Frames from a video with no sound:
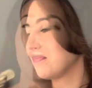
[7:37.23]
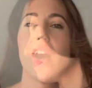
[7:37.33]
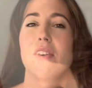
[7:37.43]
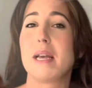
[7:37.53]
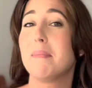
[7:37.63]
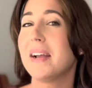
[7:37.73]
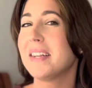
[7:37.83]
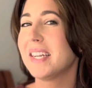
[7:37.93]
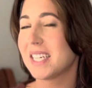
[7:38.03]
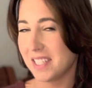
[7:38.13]
All right, my
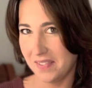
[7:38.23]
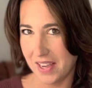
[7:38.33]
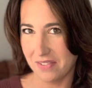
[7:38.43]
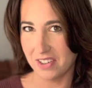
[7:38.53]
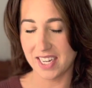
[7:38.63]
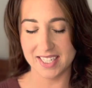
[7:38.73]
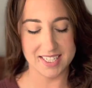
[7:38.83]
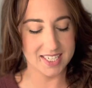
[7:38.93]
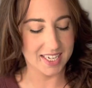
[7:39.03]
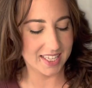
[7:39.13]
next favorite.